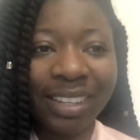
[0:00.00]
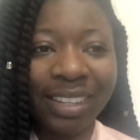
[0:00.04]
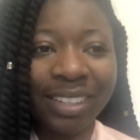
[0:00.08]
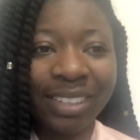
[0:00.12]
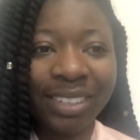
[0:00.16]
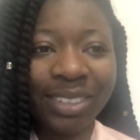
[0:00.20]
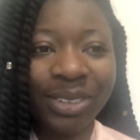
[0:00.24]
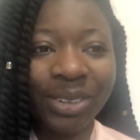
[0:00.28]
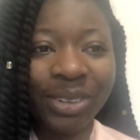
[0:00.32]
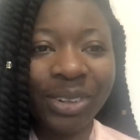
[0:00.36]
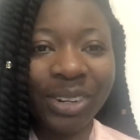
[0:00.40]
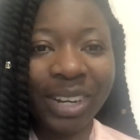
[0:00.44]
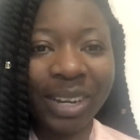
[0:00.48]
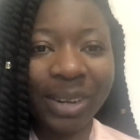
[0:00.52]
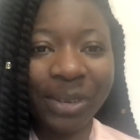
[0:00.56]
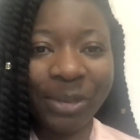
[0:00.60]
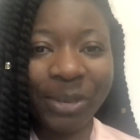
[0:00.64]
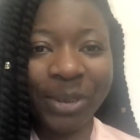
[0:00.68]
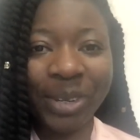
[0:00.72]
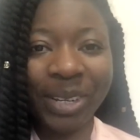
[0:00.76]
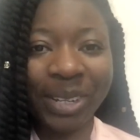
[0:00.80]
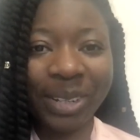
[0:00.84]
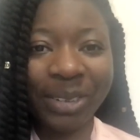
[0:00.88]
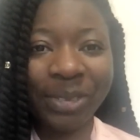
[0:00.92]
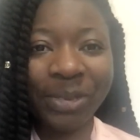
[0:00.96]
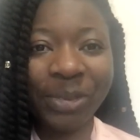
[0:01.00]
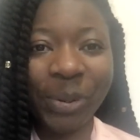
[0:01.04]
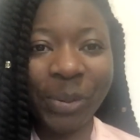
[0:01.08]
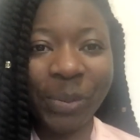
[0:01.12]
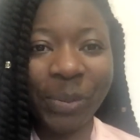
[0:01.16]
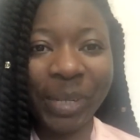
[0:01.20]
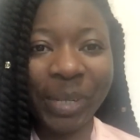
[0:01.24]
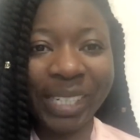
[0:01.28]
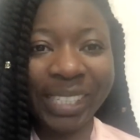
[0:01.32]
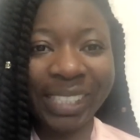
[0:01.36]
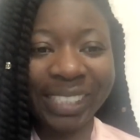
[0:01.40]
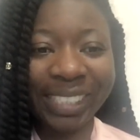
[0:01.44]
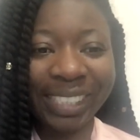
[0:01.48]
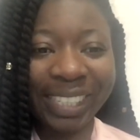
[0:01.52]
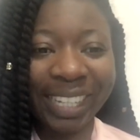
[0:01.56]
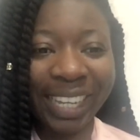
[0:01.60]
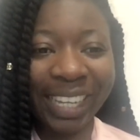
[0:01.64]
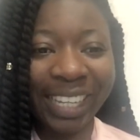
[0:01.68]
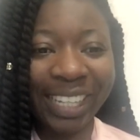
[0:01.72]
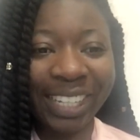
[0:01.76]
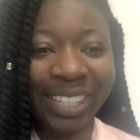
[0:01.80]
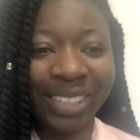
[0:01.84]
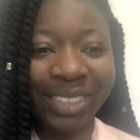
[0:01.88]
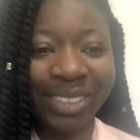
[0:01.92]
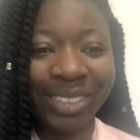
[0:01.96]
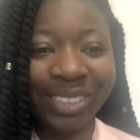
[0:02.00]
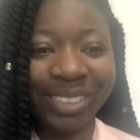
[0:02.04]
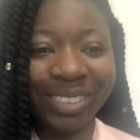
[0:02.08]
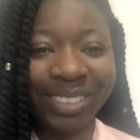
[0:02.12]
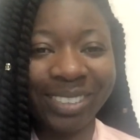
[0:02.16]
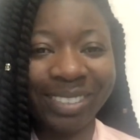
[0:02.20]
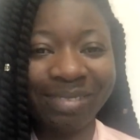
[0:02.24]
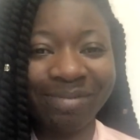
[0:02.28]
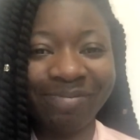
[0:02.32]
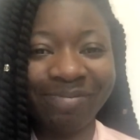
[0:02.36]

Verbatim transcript: young African women. Thank you.